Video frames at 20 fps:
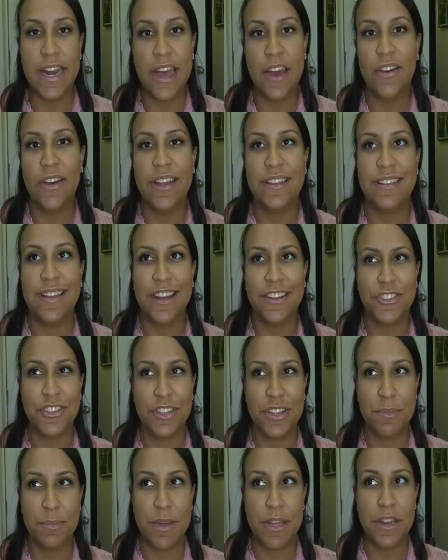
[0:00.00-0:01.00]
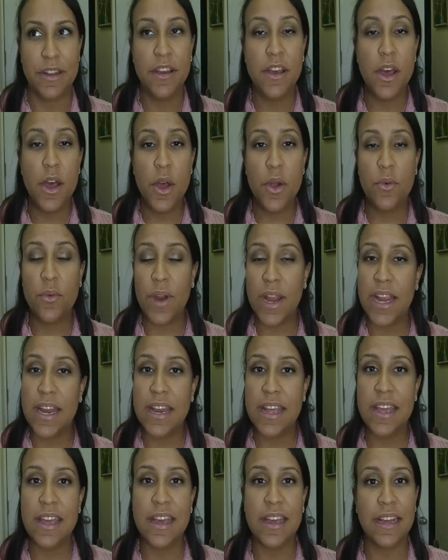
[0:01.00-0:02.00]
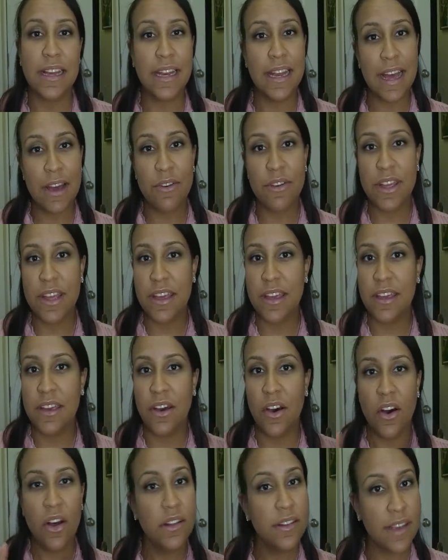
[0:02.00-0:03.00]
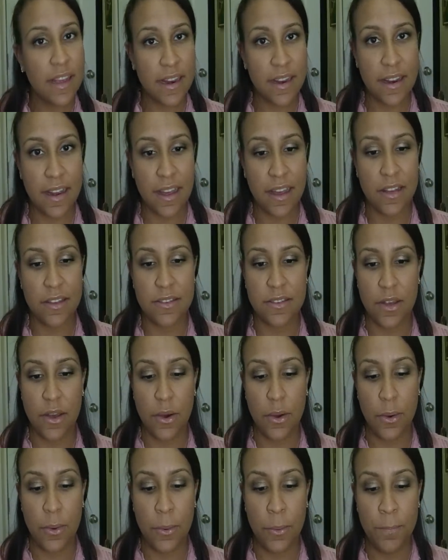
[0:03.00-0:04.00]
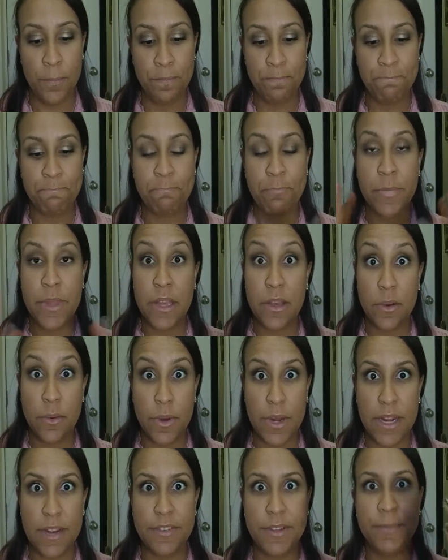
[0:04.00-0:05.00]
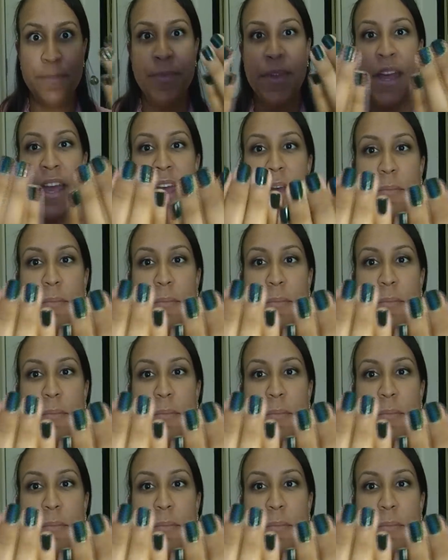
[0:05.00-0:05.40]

right now. It's actually been rainy and cloudy all day today, so whatever.